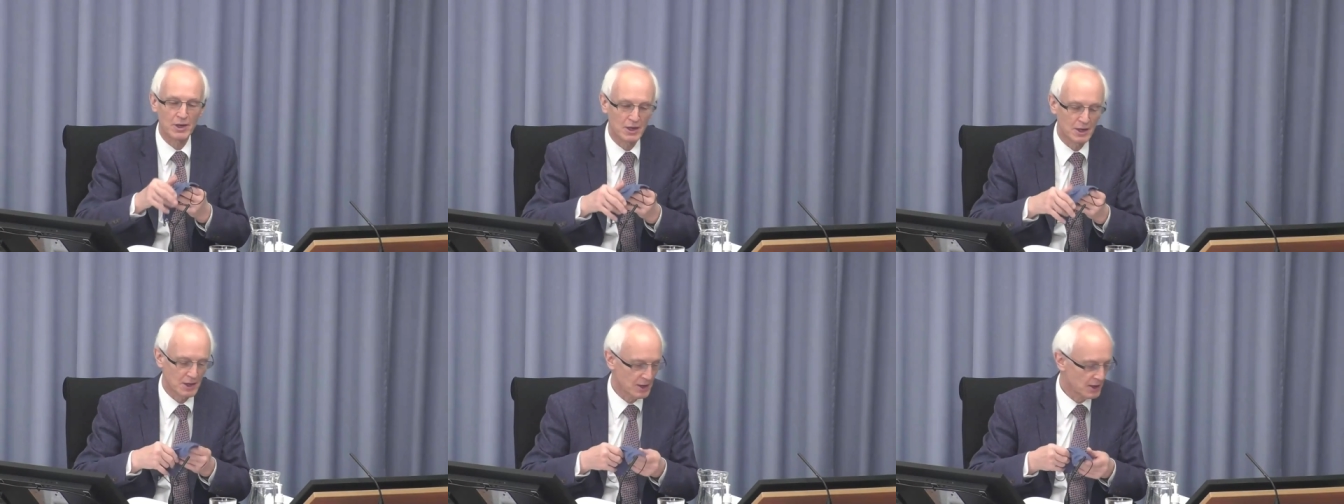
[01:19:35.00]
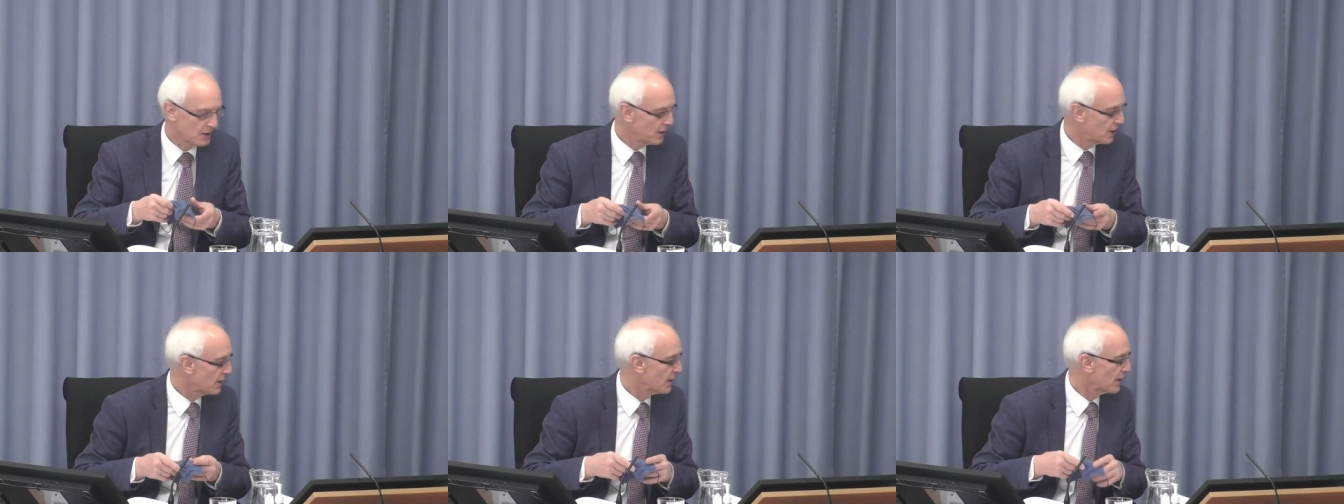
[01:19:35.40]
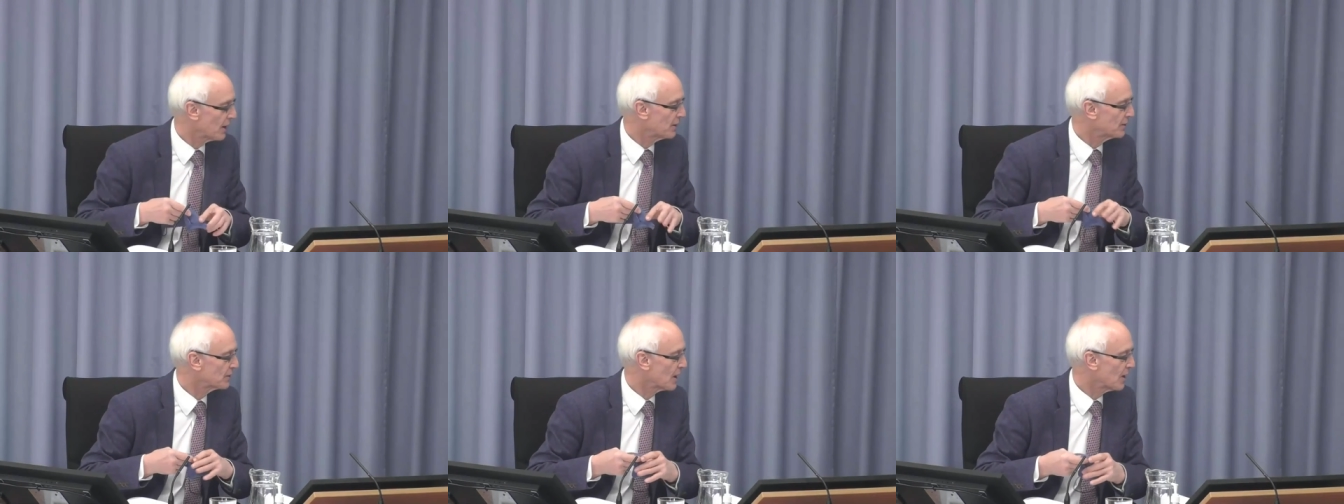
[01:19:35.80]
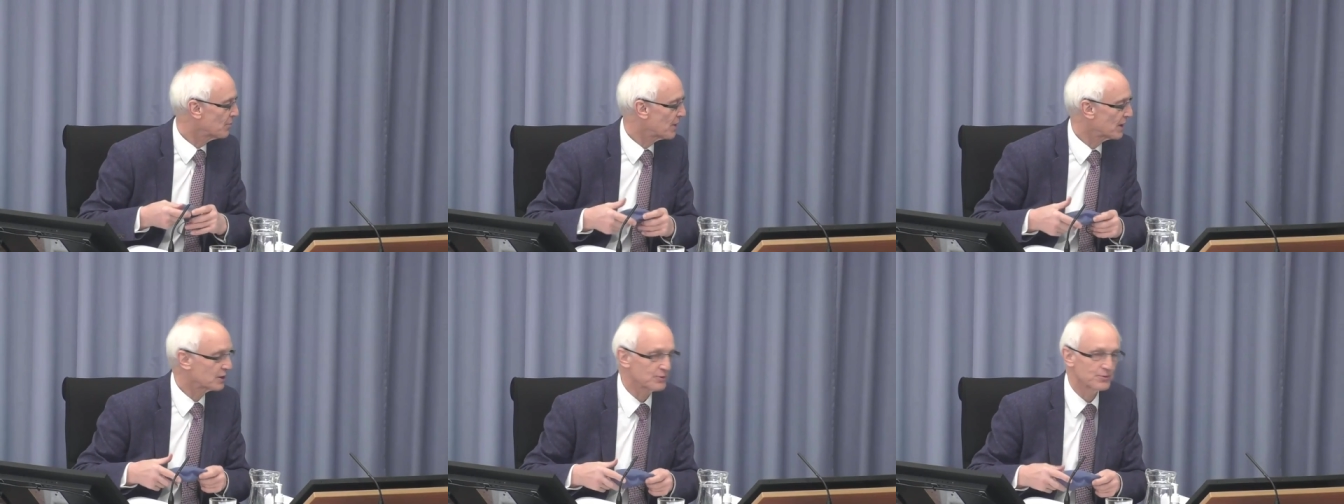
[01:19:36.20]
we? Uh, and
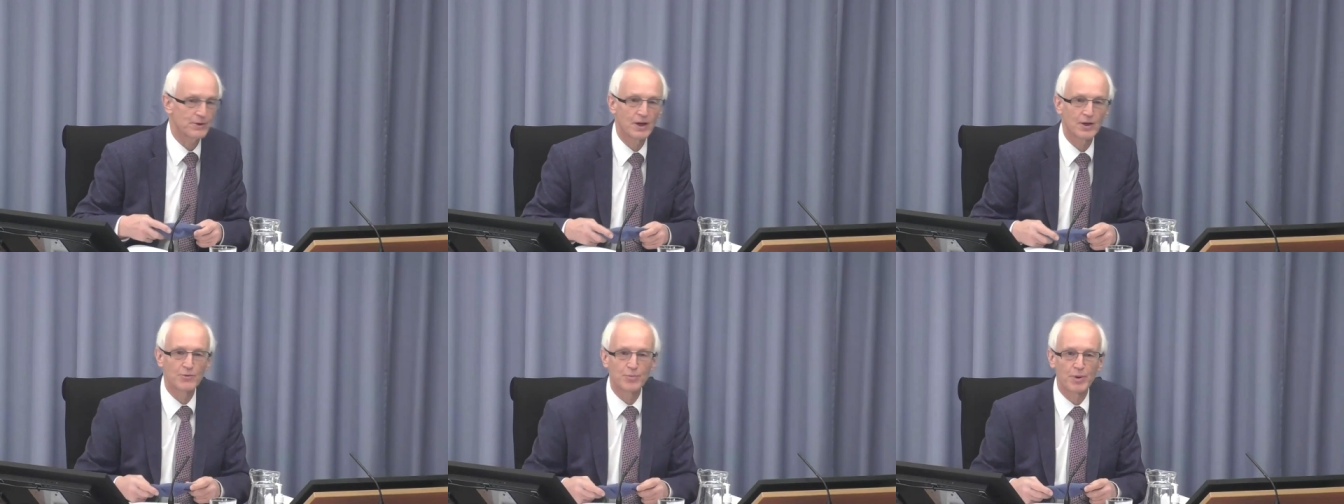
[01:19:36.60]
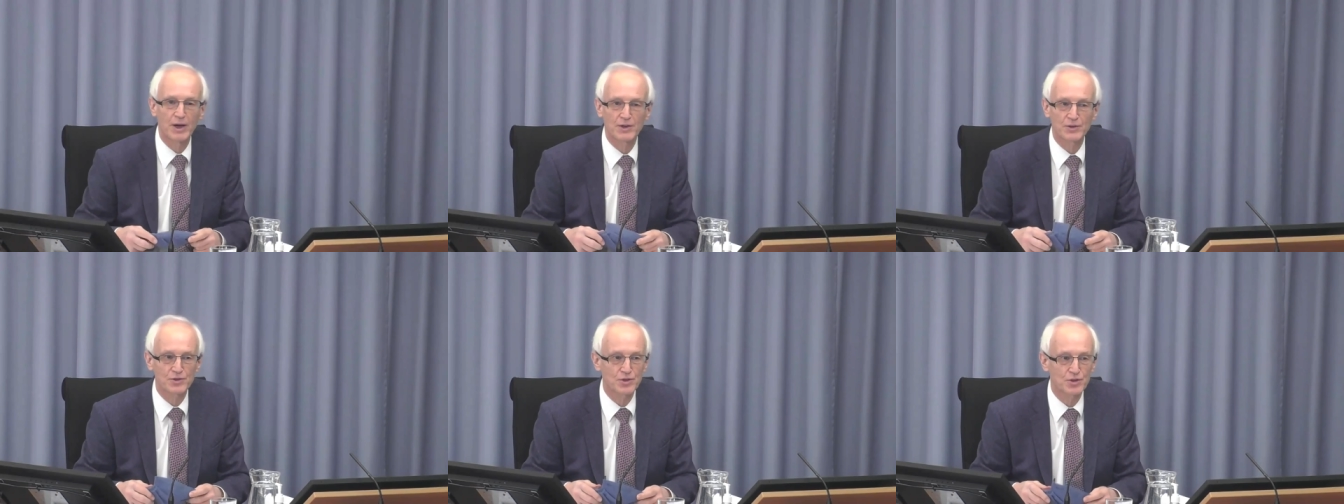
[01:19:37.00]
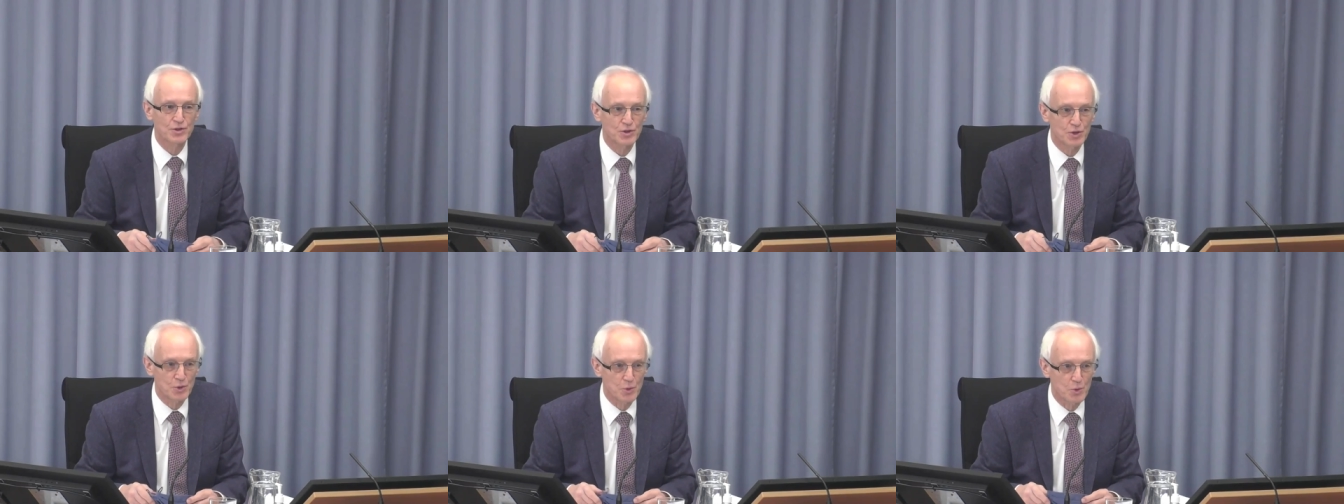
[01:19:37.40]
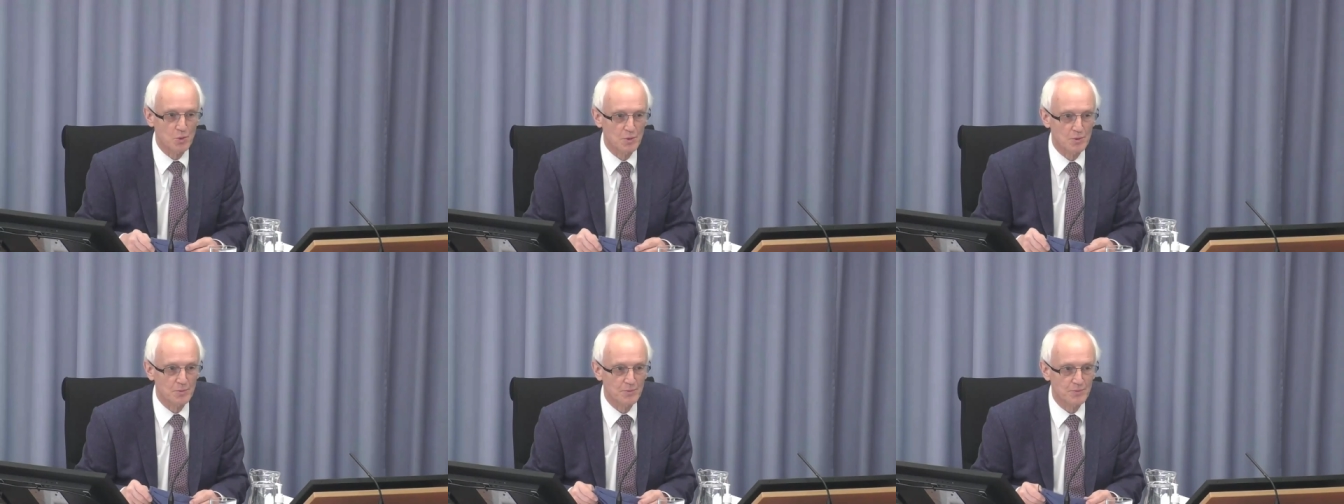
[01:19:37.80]
come back at five past two.
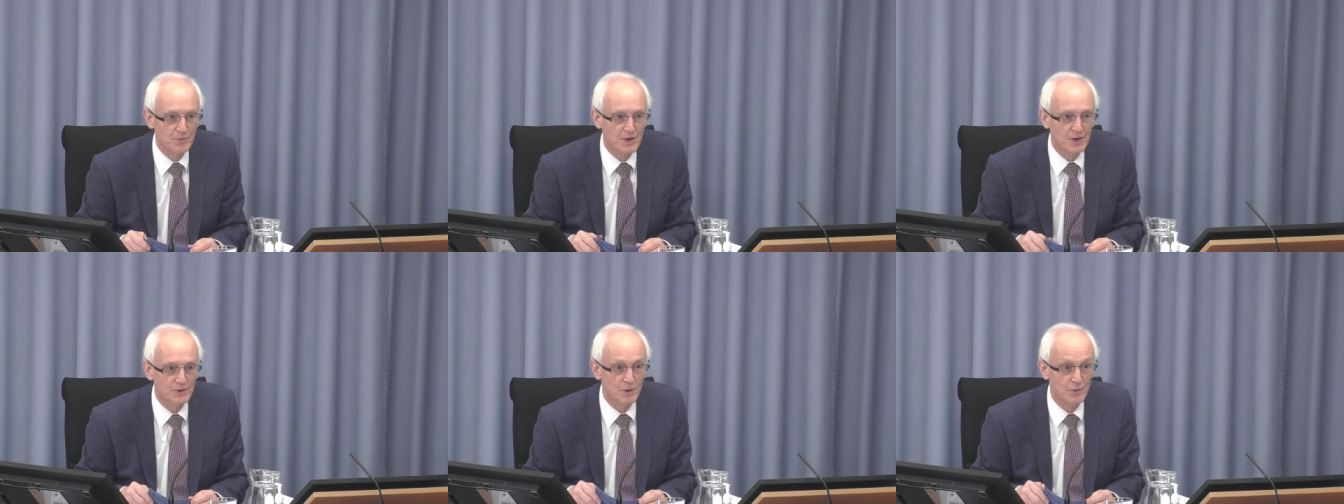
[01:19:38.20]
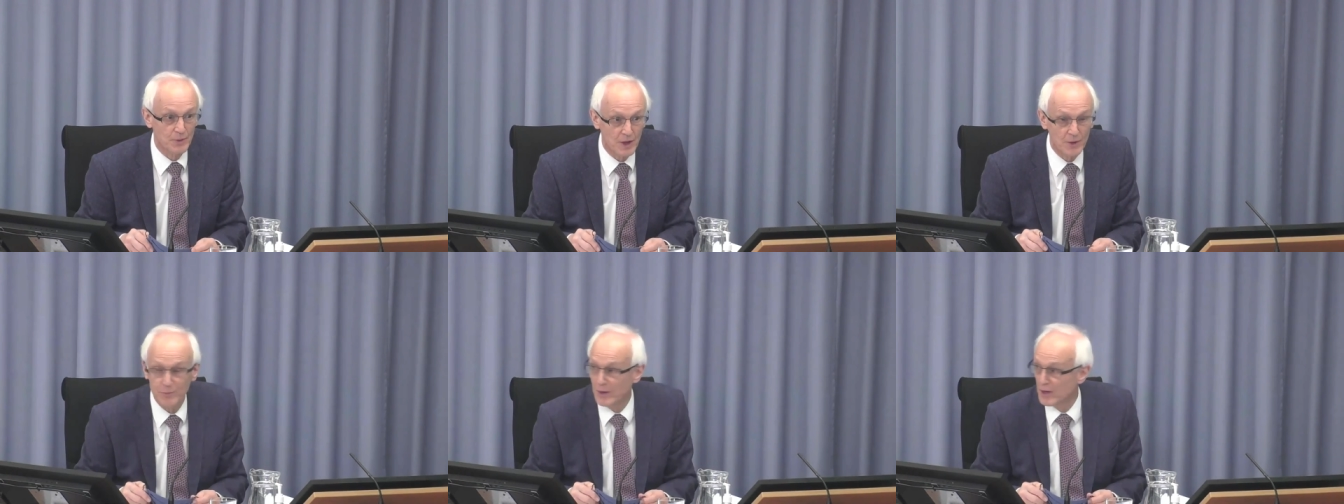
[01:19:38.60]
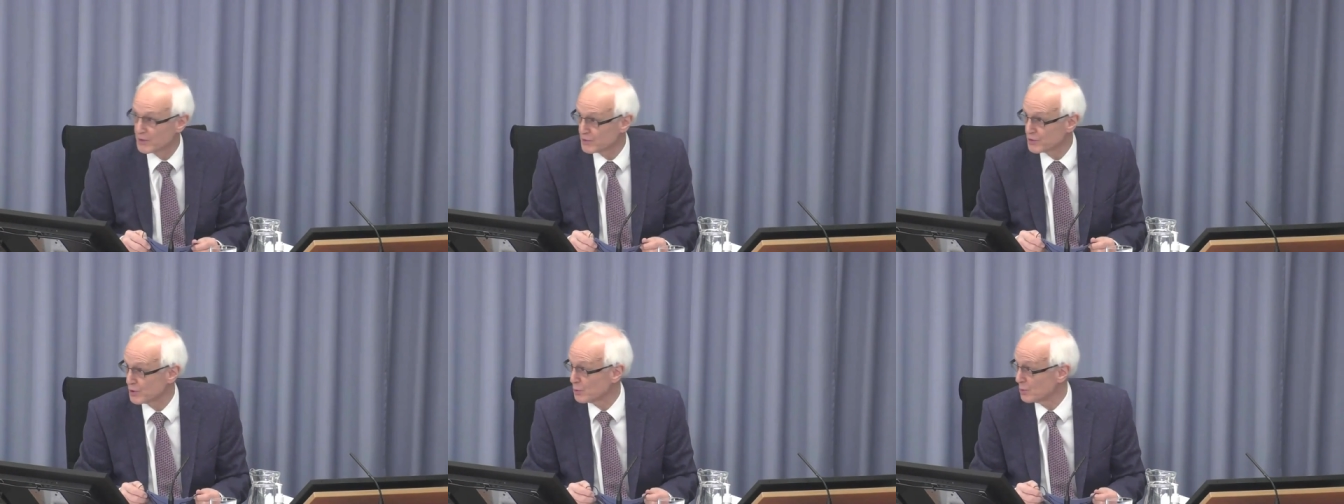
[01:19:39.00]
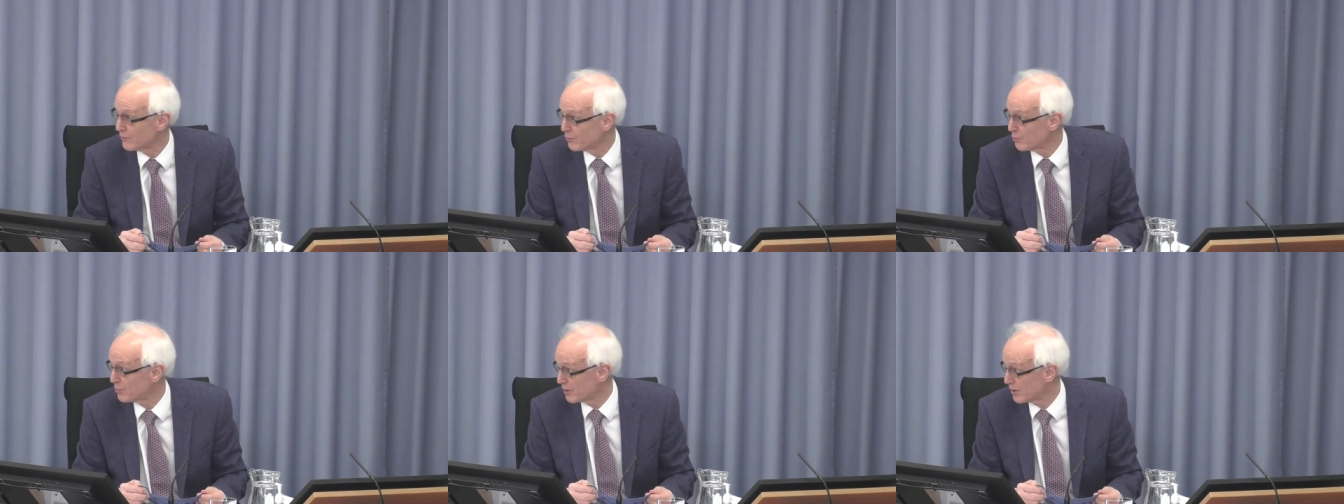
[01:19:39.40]
So five past two,
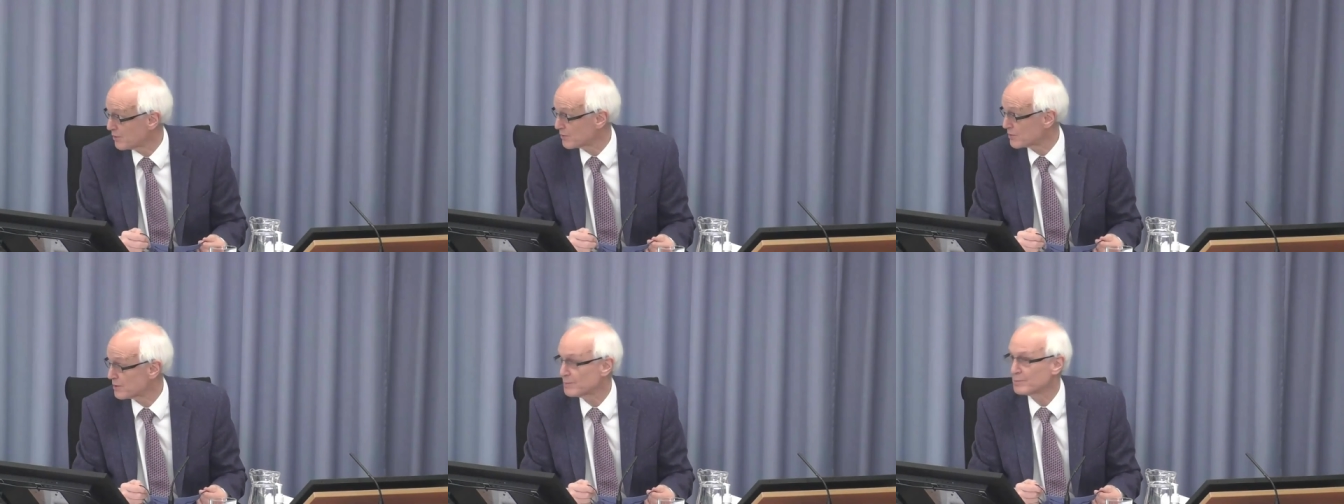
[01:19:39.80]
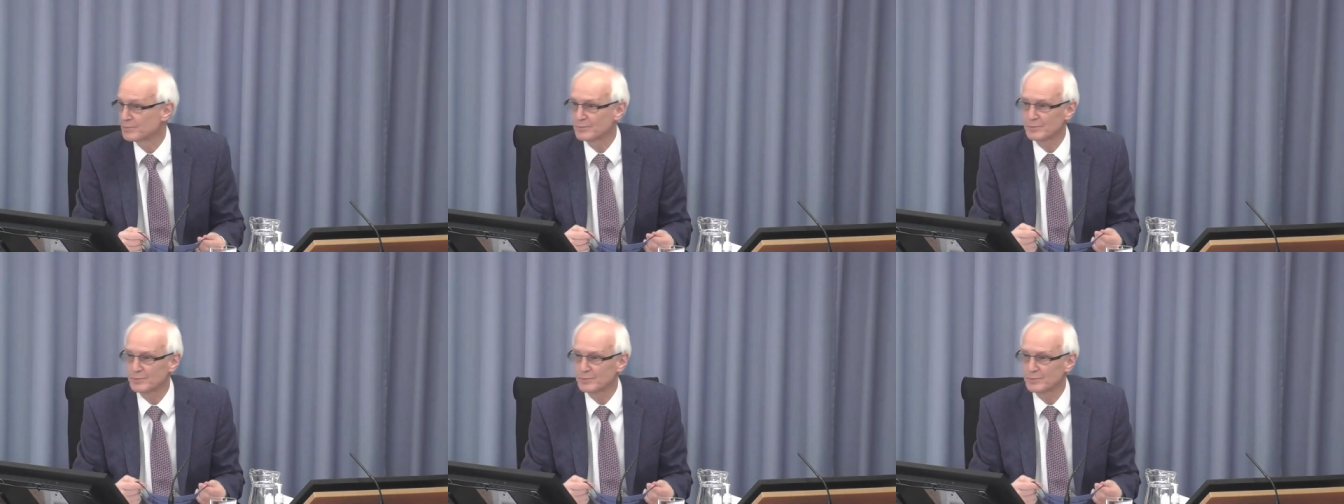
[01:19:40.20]
if you please.